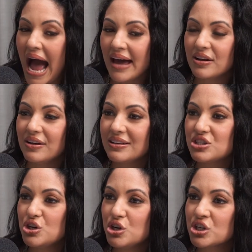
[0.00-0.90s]
And
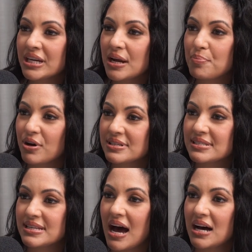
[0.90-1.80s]
it's usually at a
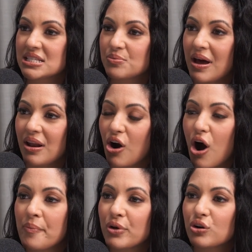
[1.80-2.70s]
person's house where like
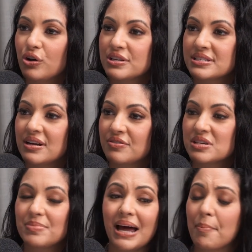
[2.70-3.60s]
I'm not close enough
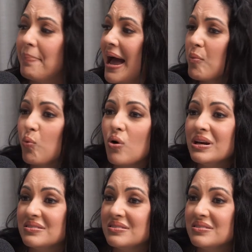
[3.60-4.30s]
to be like, babe, what